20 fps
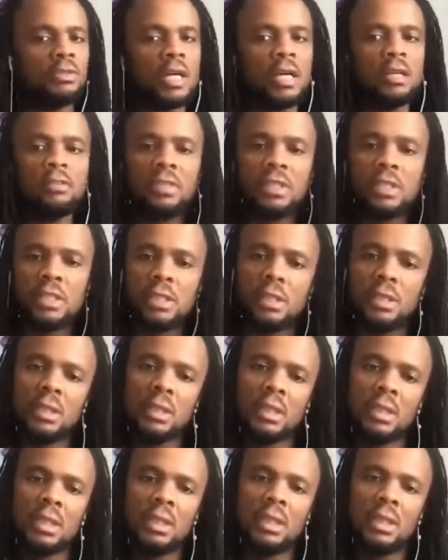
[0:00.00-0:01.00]
5G,
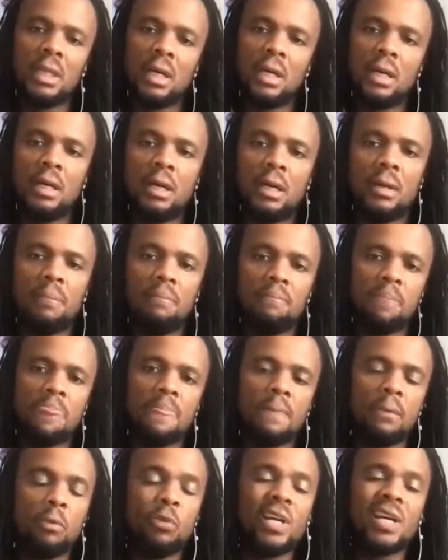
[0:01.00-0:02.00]

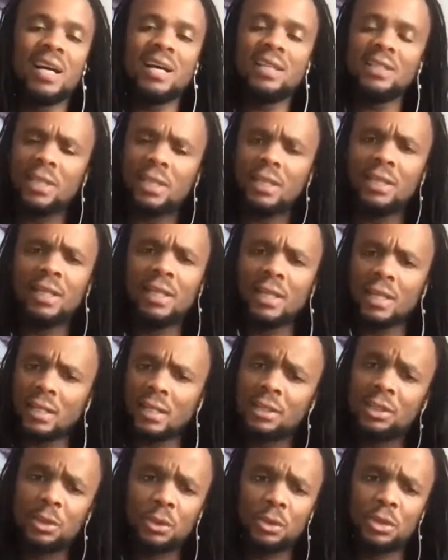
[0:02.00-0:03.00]
we can't really
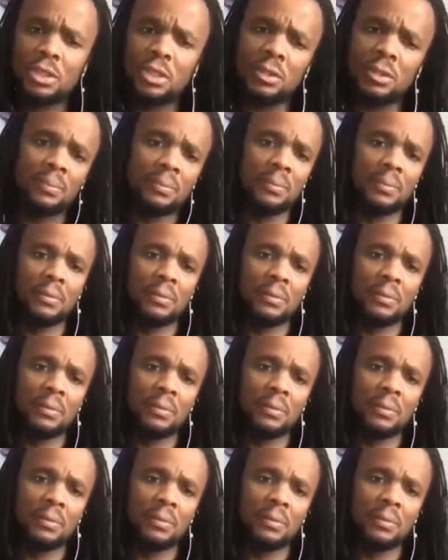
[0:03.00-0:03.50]
neglect 2G.